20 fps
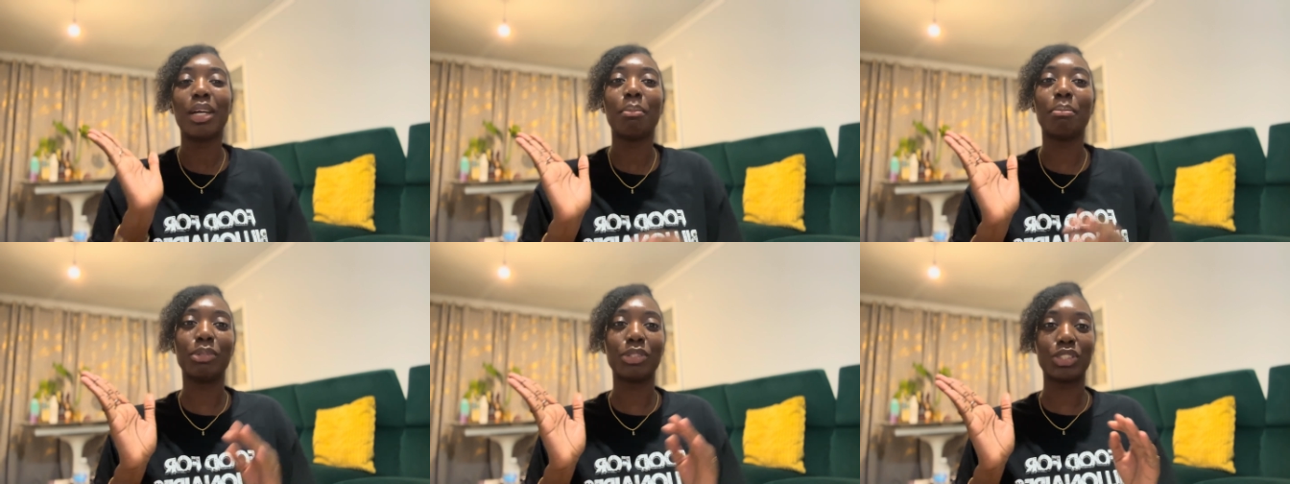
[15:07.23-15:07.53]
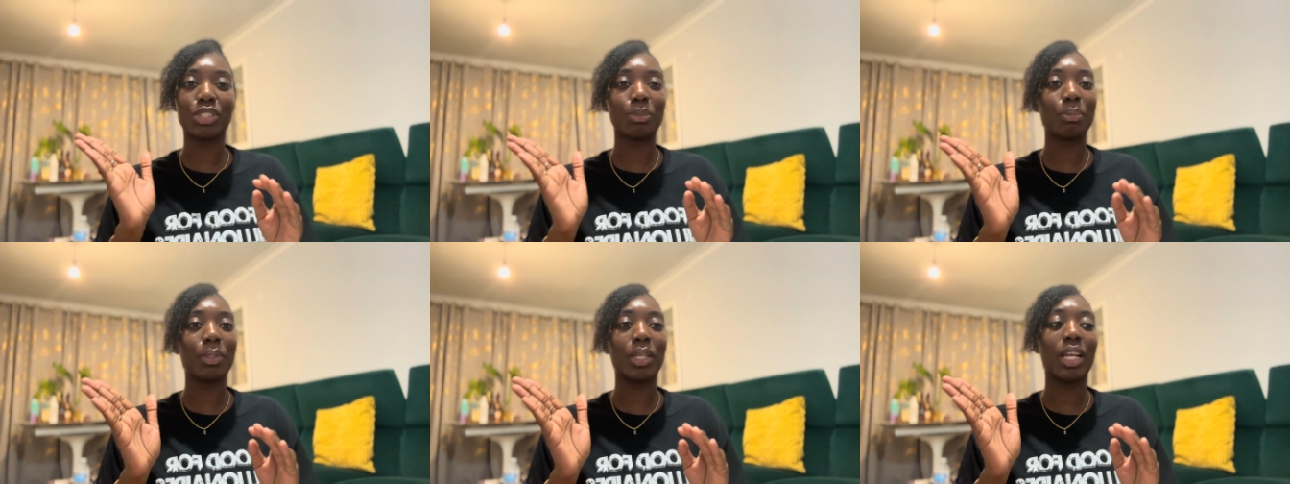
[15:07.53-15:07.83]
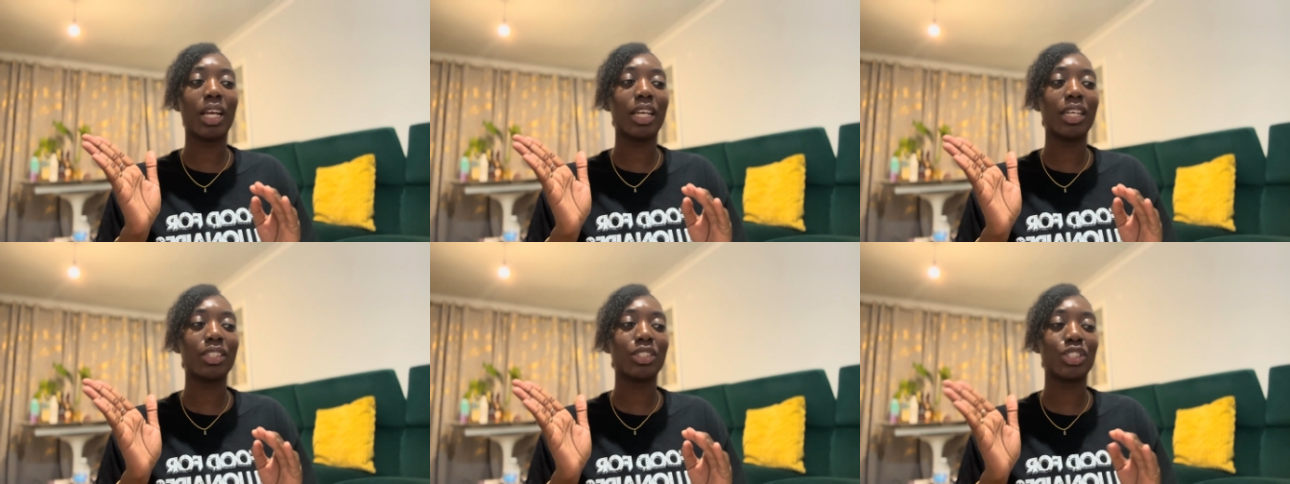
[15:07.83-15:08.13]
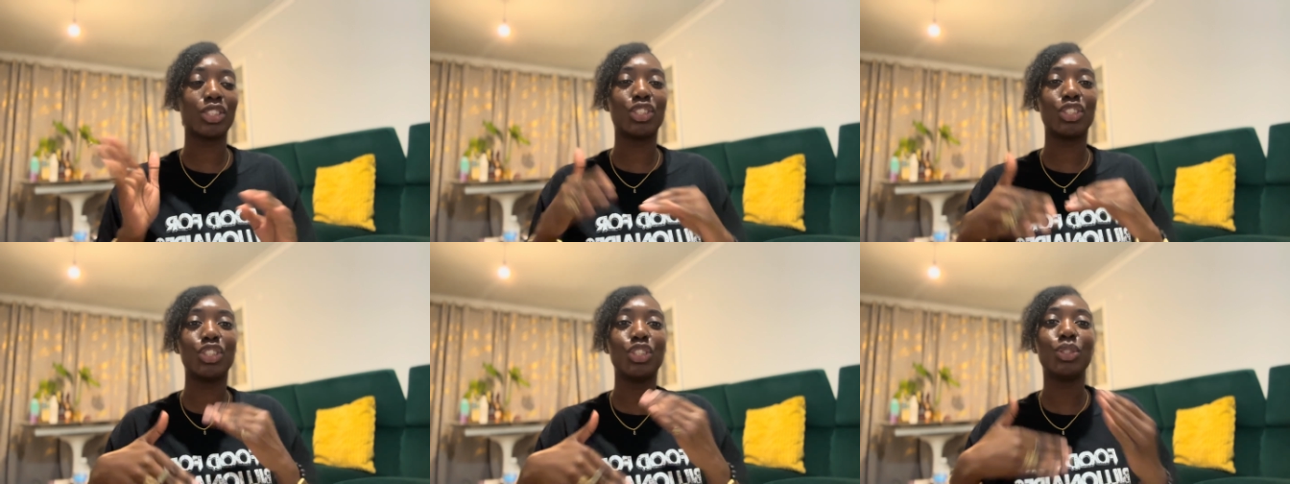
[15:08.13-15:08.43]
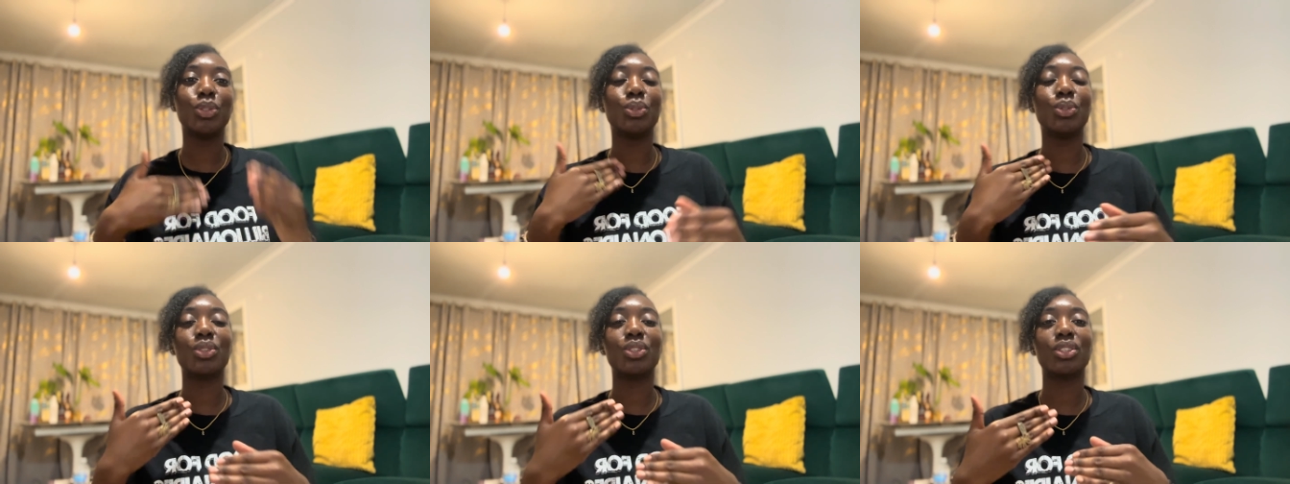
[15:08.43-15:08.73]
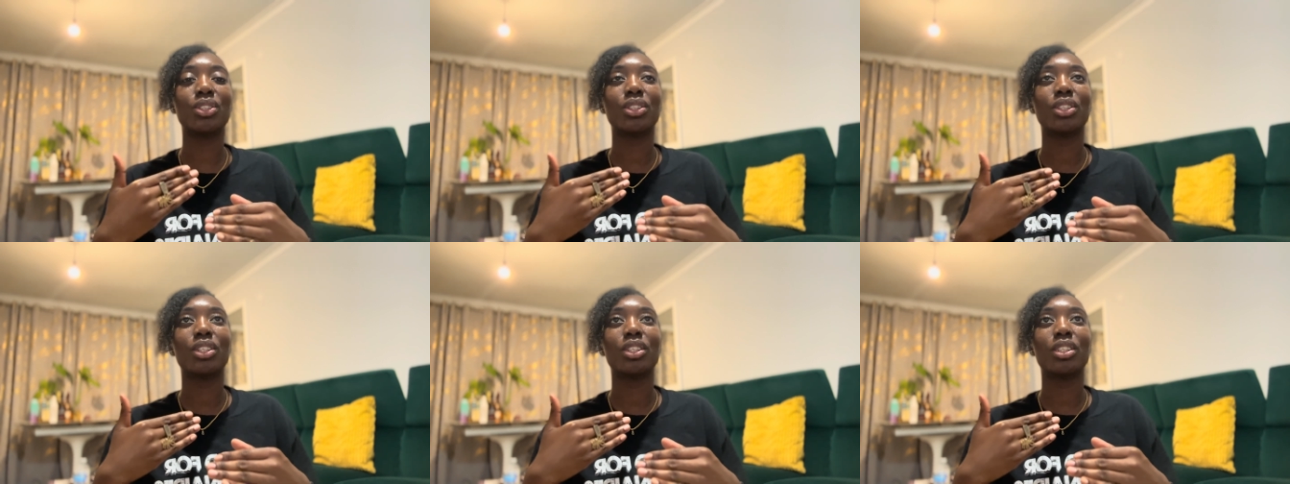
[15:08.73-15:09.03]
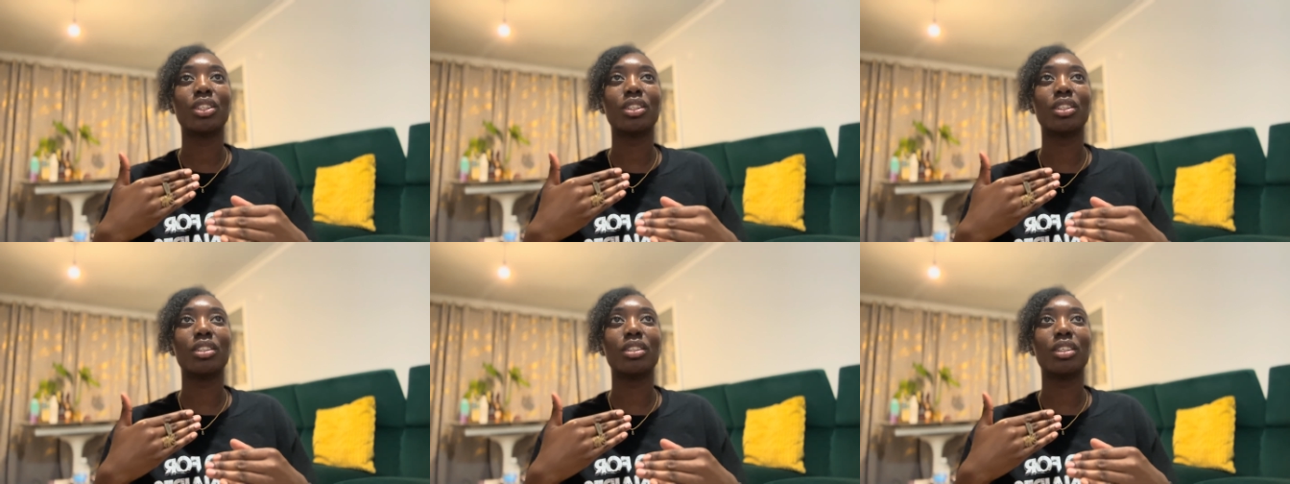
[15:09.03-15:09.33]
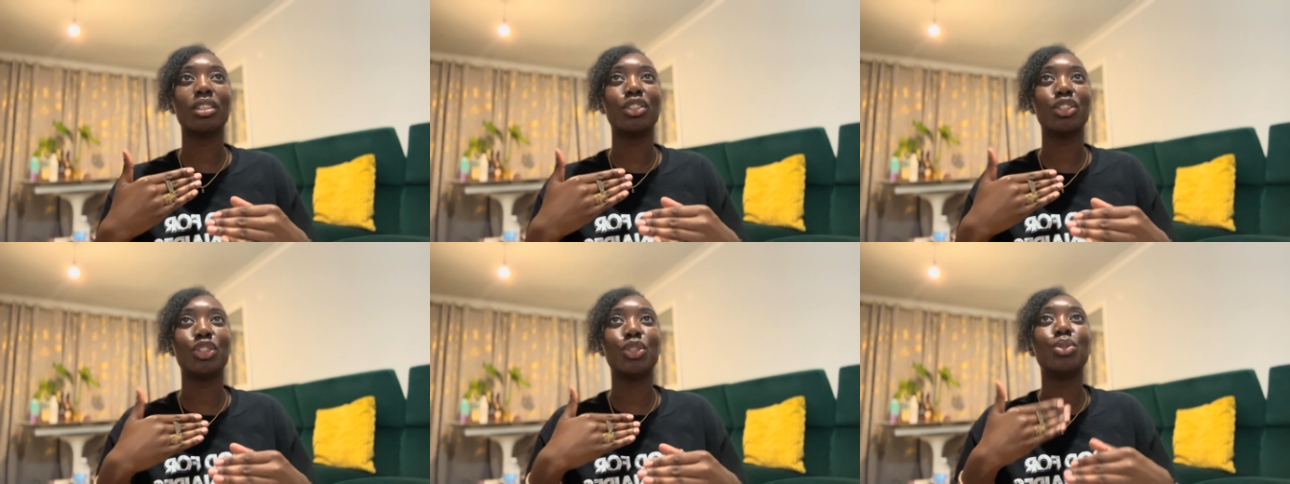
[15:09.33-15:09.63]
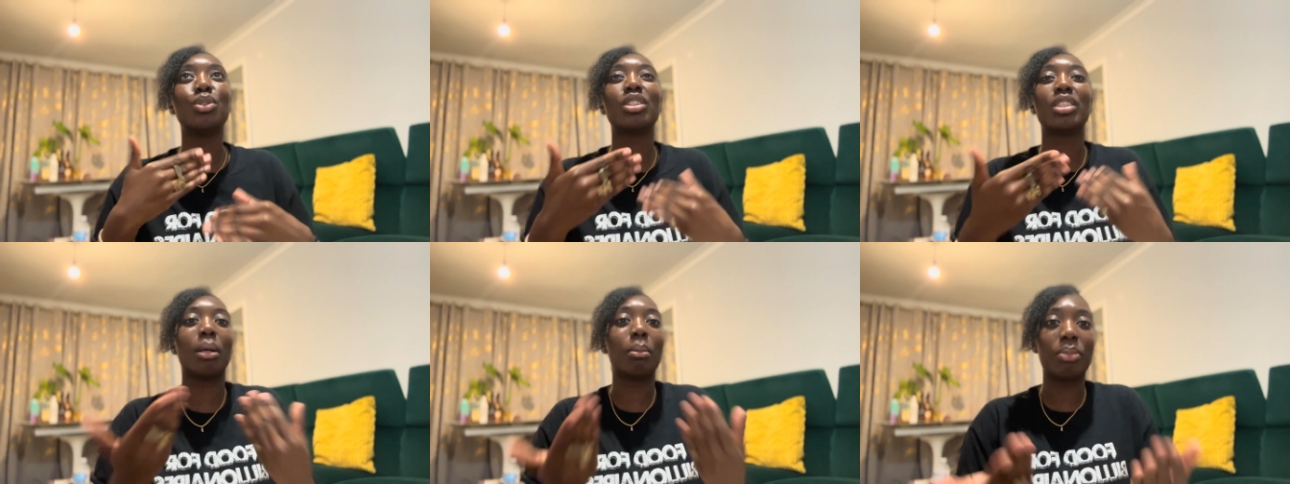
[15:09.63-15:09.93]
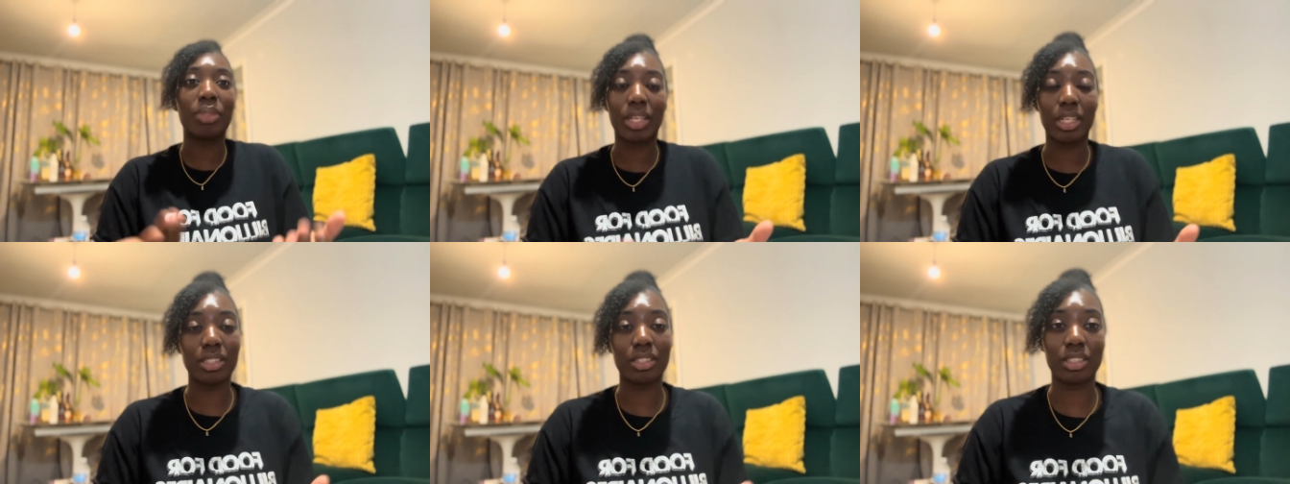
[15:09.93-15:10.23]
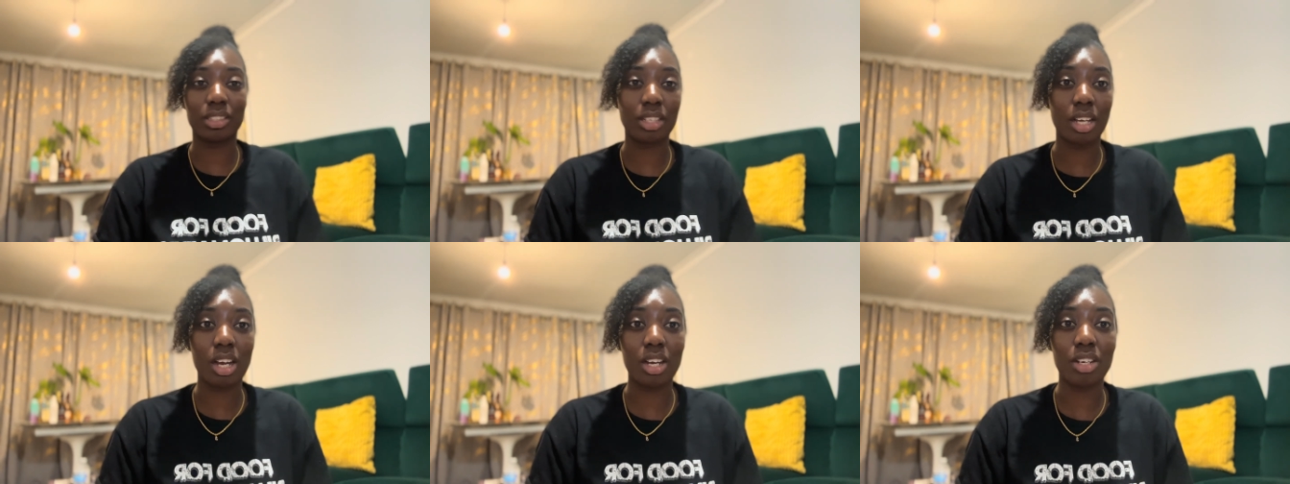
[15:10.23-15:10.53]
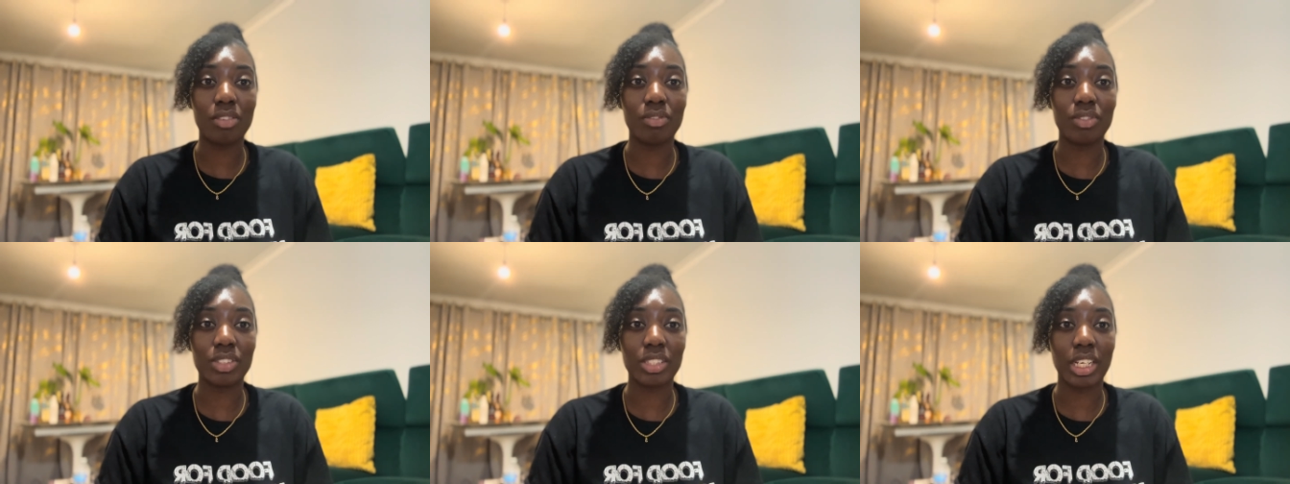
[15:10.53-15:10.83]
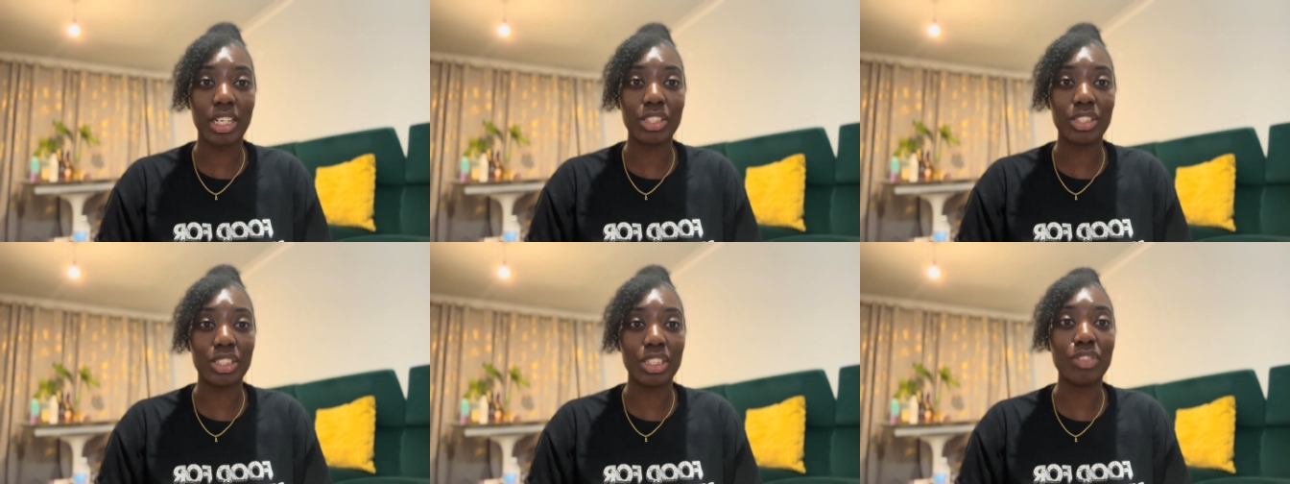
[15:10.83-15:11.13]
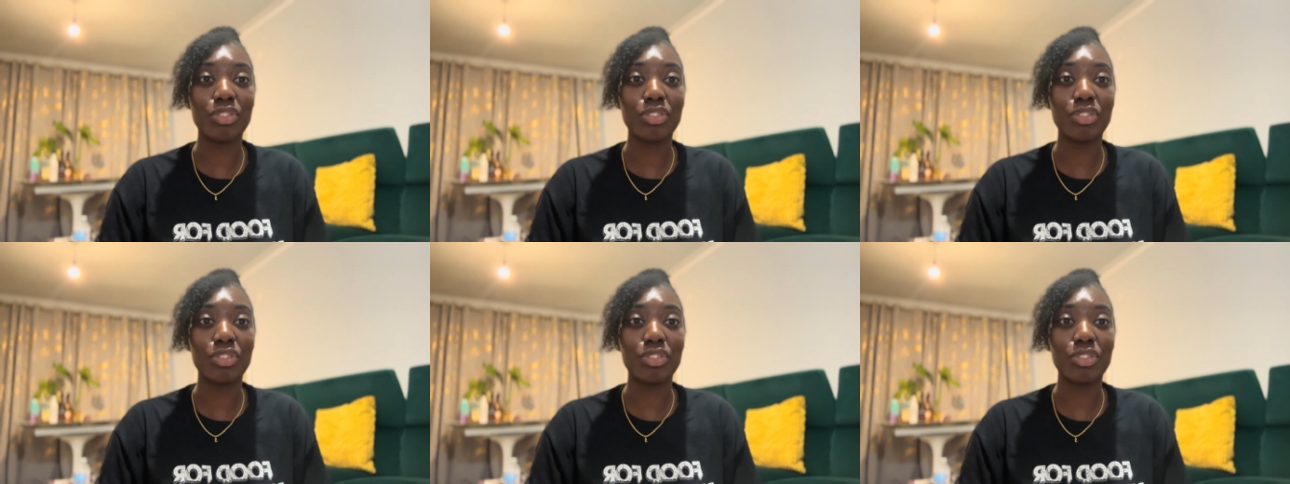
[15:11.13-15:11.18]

but just be like, just use something to start a conversation.